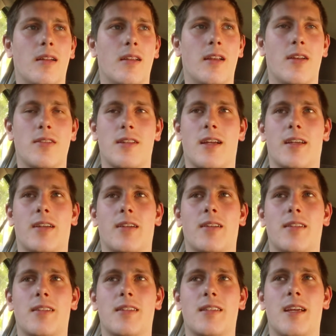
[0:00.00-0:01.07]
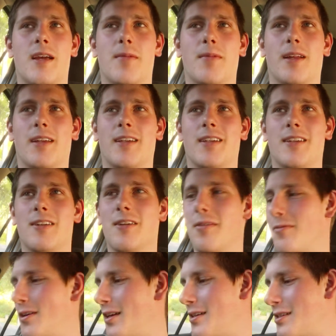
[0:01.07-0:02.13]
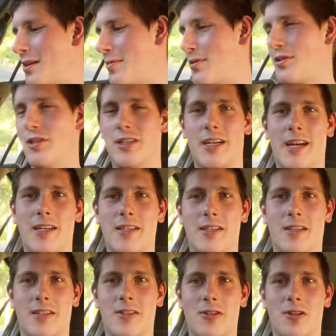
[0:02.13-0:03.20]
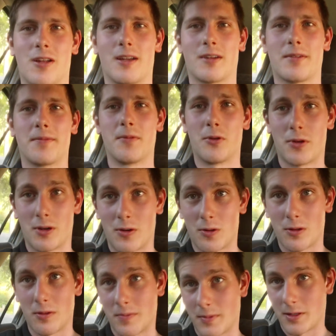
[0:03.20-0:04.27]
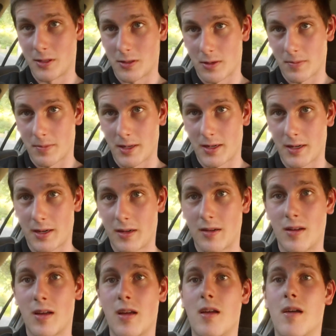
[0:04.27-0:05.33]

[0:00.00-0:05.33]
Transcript: yeah, I was like, damn, like you don't realize how much you change until you like look at all. And so I'm thinking,